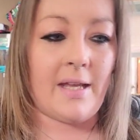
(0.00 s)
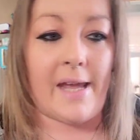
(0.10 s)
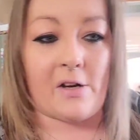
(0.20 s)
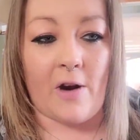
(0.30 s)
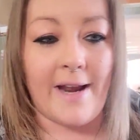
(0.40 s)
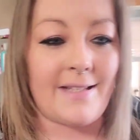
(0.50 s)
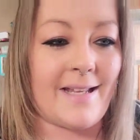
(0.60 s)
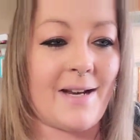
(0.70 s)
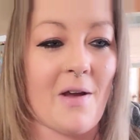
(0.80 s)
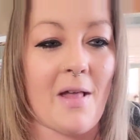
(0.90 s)
get
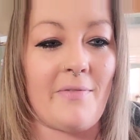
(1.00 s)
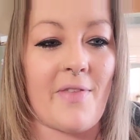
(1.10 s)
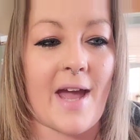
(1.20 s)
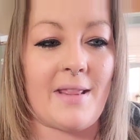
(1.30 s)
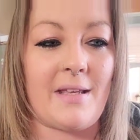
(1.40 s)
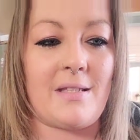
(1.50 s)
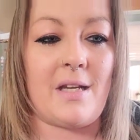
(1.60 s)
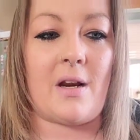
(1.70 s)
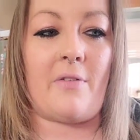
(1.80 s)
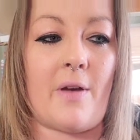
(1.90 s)
crazy and all of that this
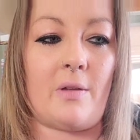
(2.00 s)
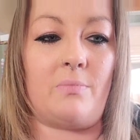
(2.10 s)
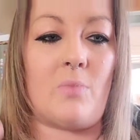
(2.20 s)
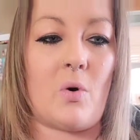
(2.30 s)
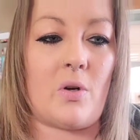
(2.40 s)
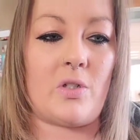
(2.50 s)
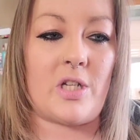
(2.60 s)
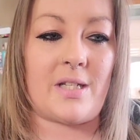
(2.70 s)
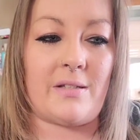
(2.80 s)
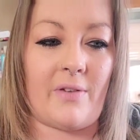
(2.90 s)
I felt more
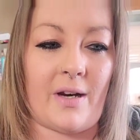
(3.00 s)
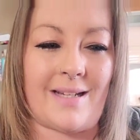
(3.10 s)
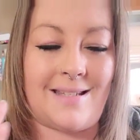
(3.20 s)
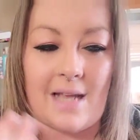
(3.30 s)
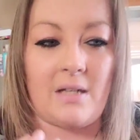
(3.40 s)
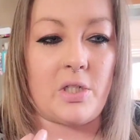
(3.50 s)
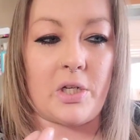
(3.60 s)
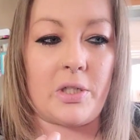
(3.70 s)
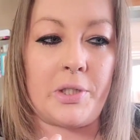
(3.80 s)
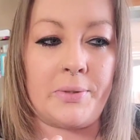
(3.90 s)
just very
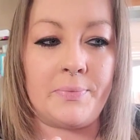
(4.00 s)
centered,